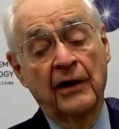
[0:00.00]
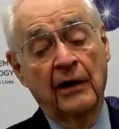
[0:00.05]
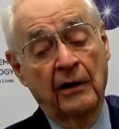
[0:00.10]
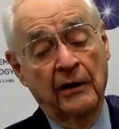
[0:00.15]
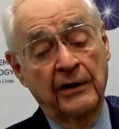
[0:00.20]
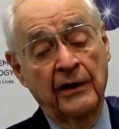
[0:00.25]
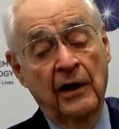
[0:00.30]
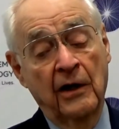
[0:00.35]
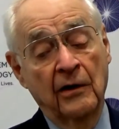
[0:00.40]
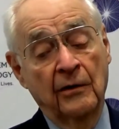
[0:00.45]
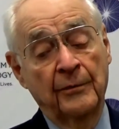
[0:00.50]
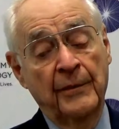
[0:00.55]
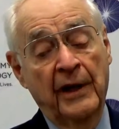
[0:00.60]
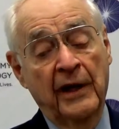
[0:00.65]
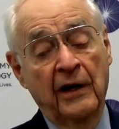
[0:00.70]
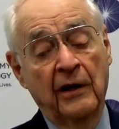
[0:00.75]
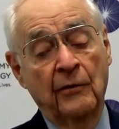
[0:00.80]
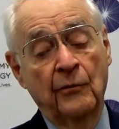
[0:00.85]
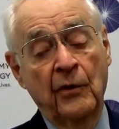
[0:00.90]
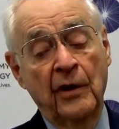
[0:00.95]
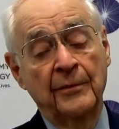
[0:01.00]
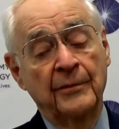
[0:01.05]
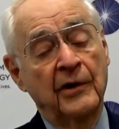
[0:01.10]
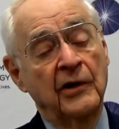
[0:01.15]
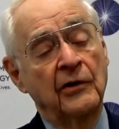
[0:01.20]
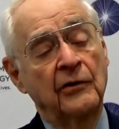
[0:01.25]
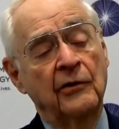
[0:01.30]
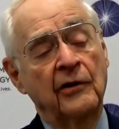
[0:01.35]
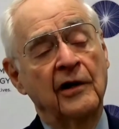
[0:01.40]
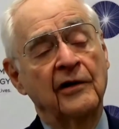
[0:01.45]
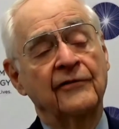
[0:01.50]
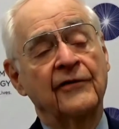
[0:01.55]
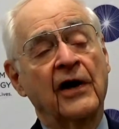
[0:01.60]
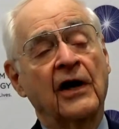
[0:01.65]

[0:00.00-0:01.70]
are young men and women who have